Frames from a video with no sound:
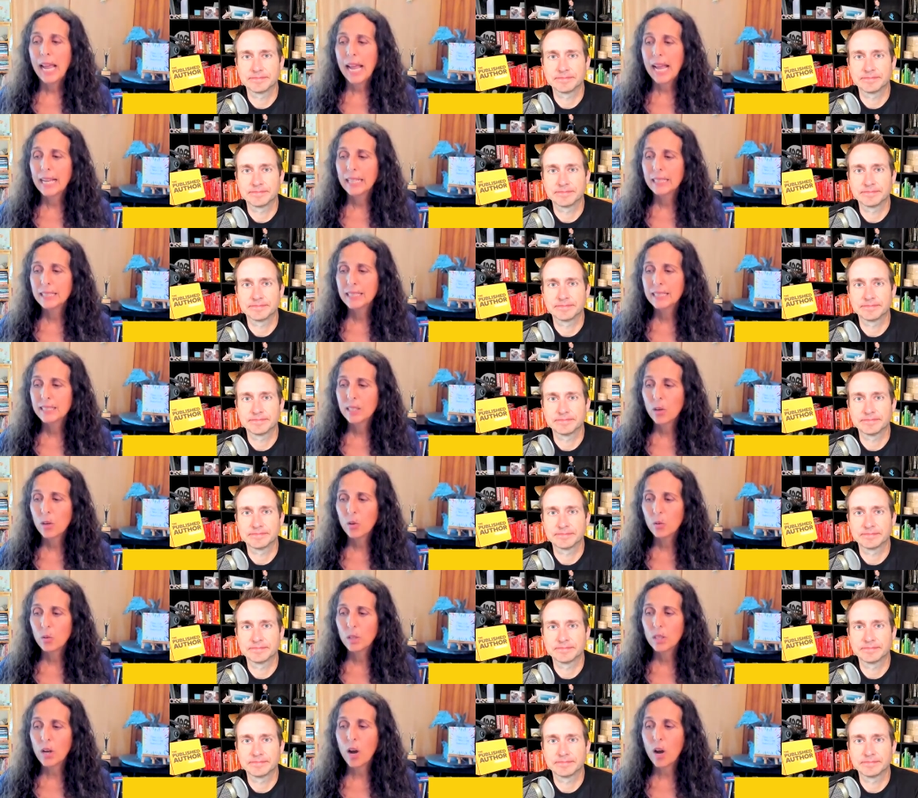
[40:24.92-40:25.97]
Speaker 1: And
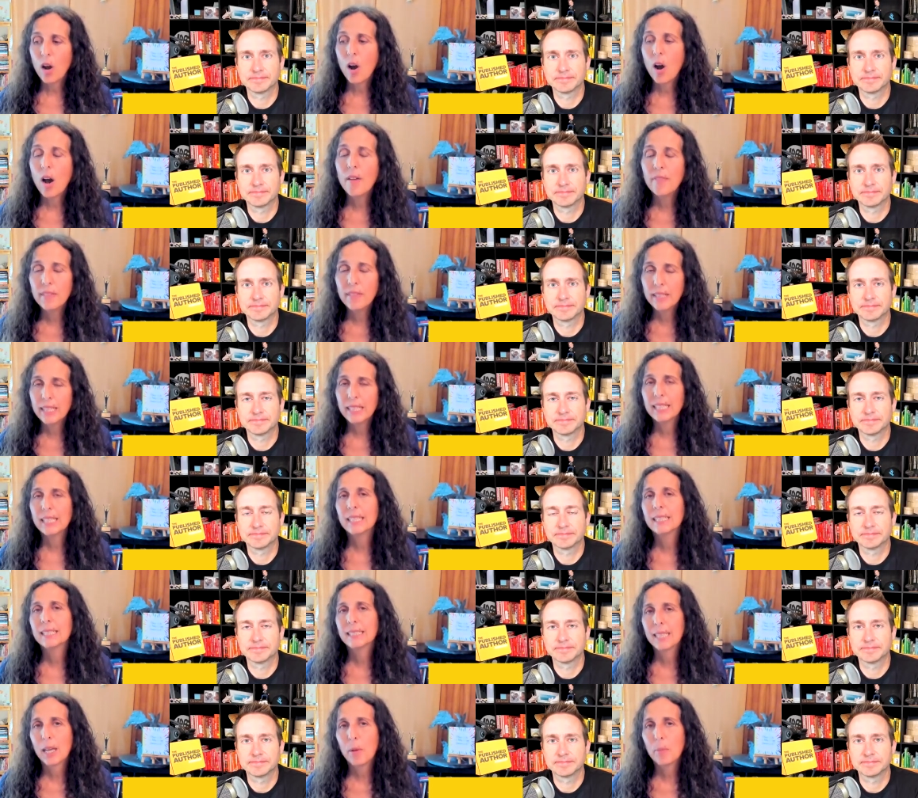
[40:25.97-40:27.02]
so, often it
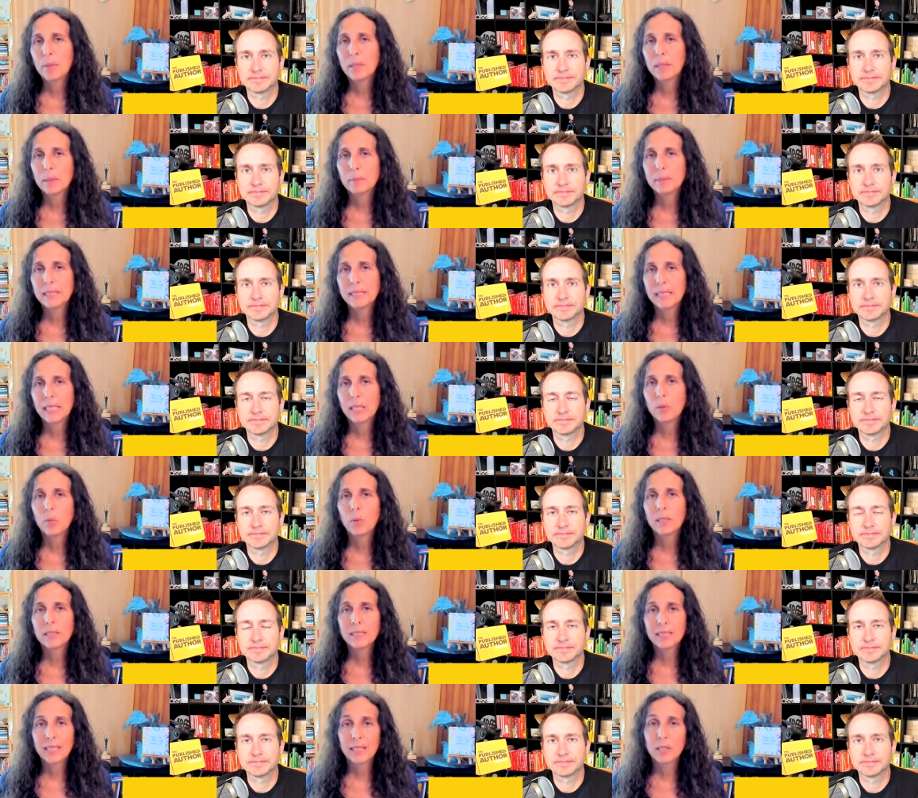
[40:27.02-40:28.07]
is helping them see
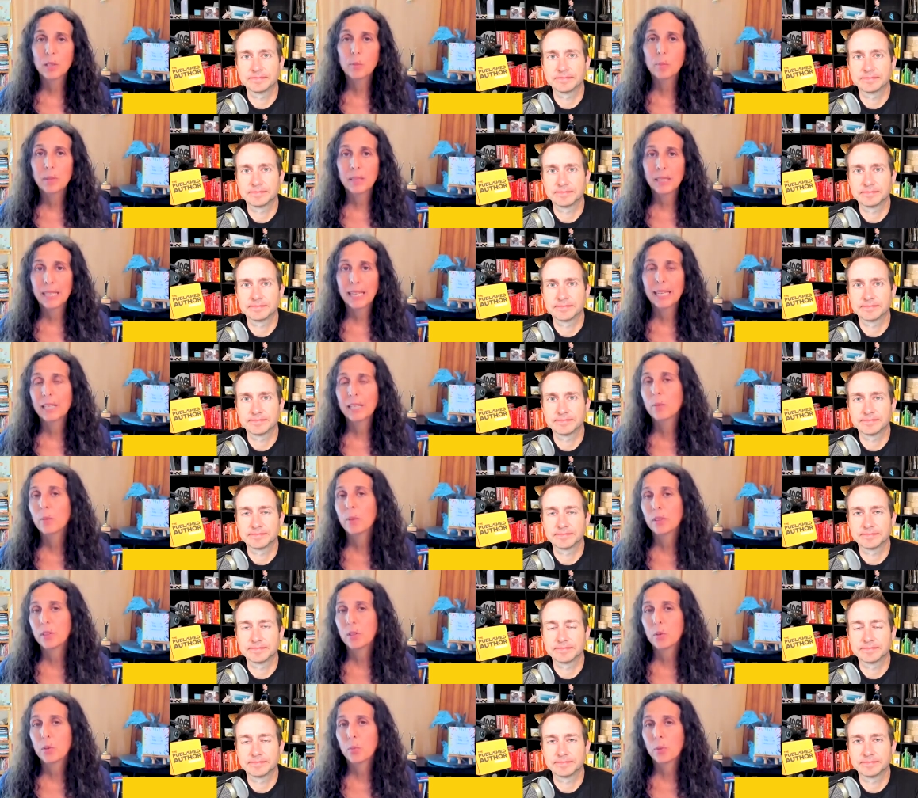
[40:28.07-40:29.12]
what's on their plate and
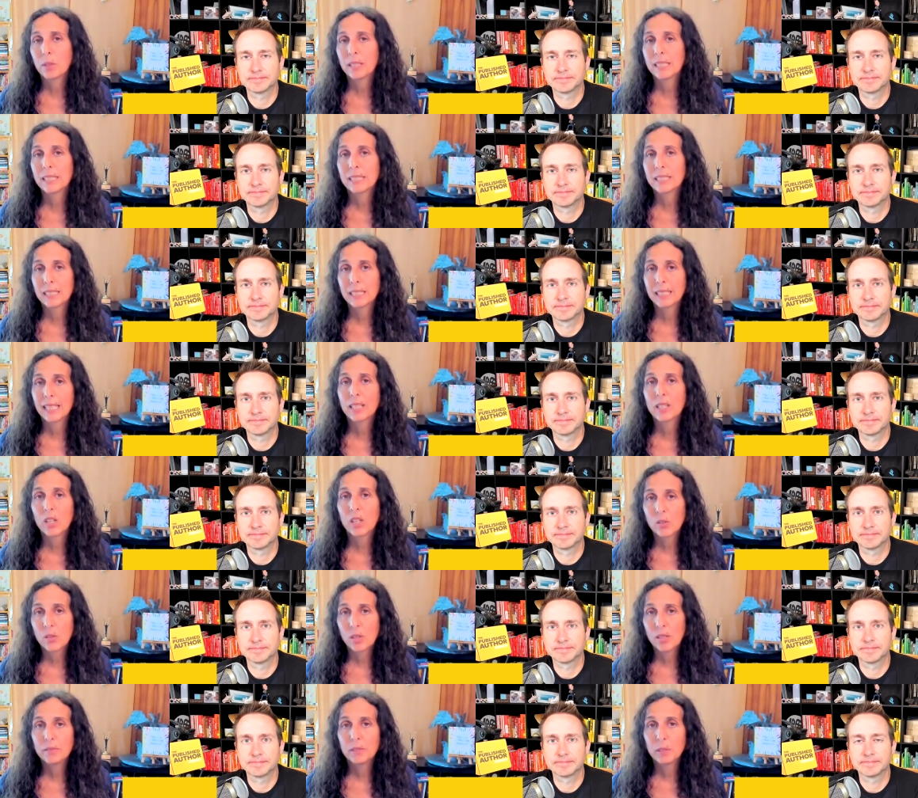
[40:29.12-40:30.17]
what they're willing to let
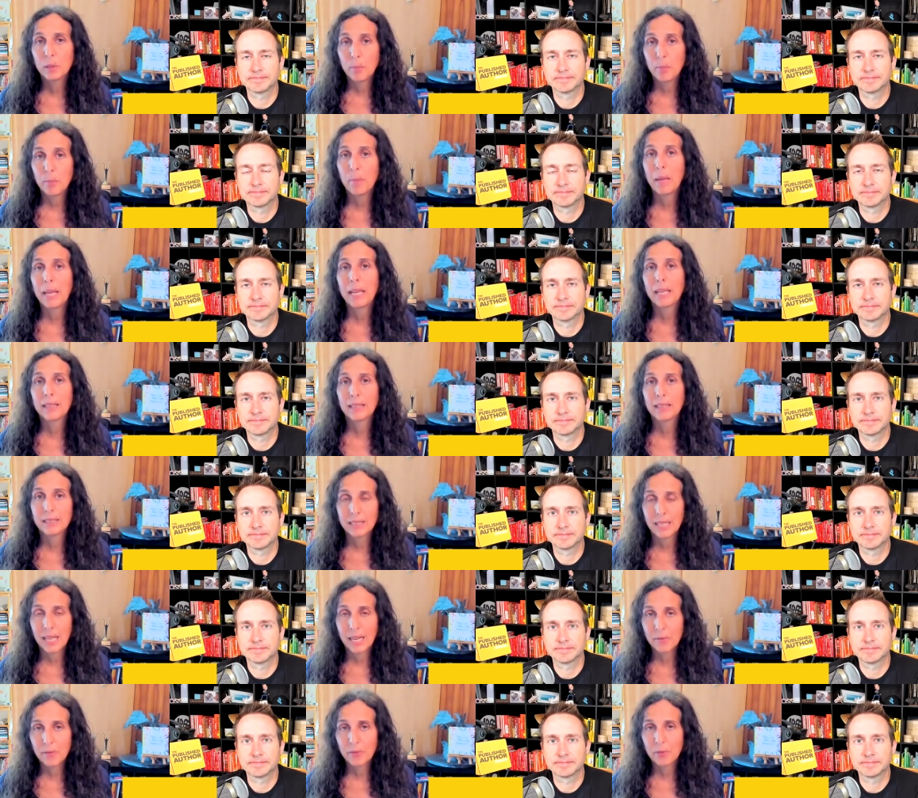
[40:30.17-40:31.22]
go of to make the
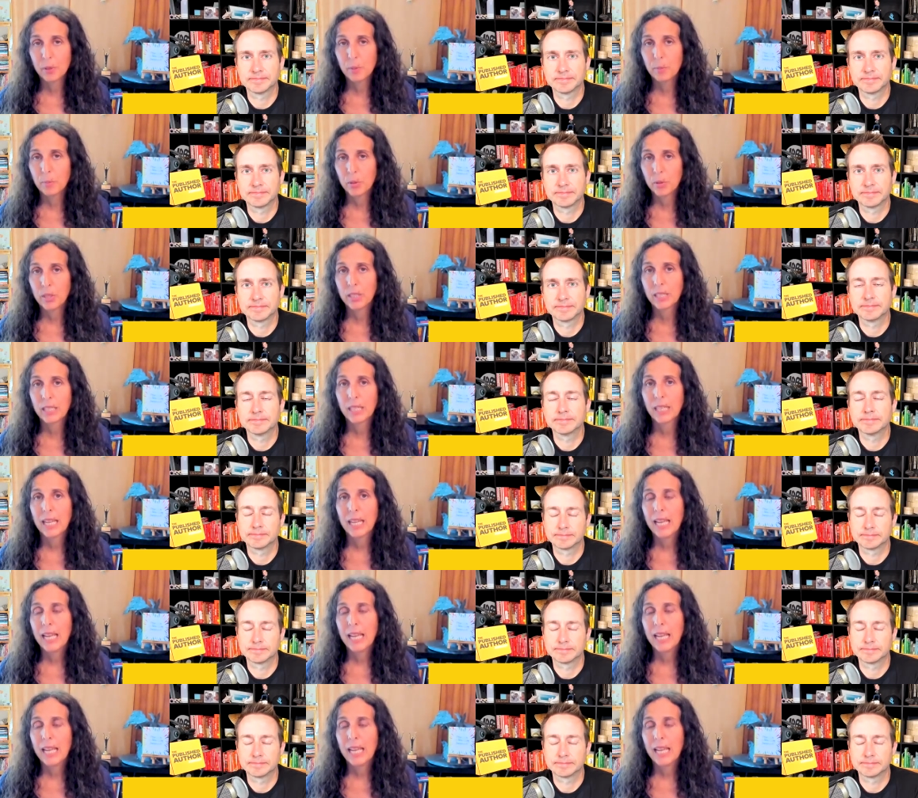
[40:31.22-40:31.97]
time for the book.